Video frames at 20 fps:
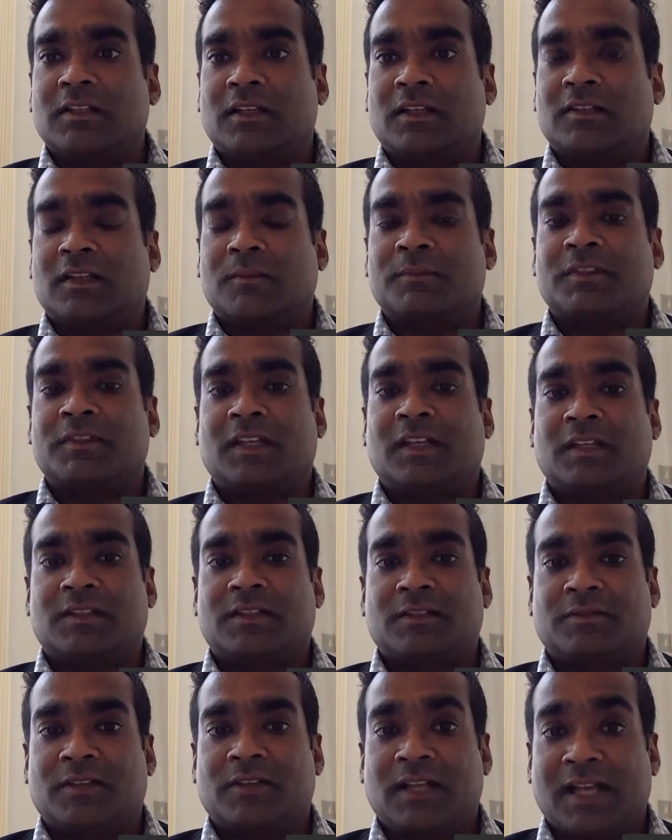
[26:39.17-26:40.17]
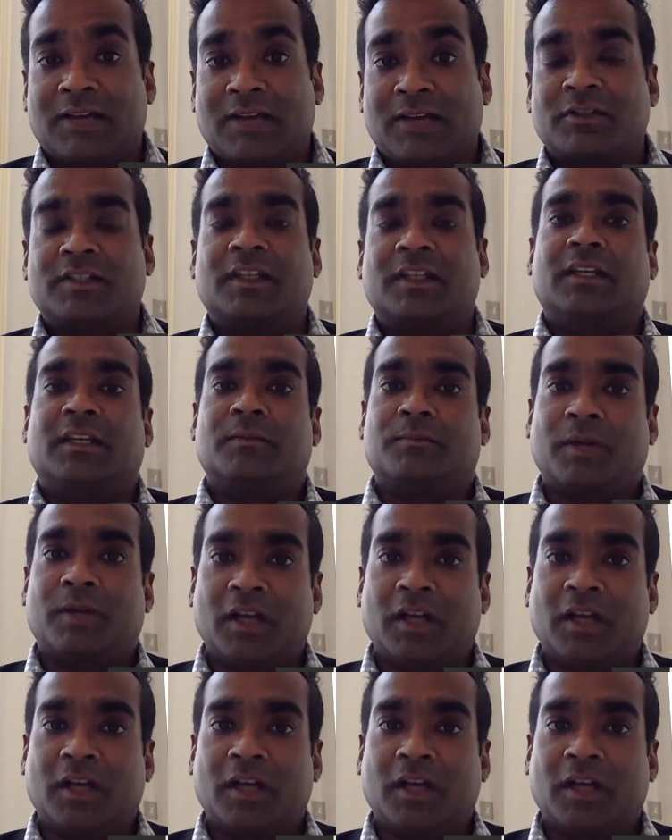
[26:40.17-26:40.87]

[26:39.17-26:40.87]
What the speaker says: some sense of clarity and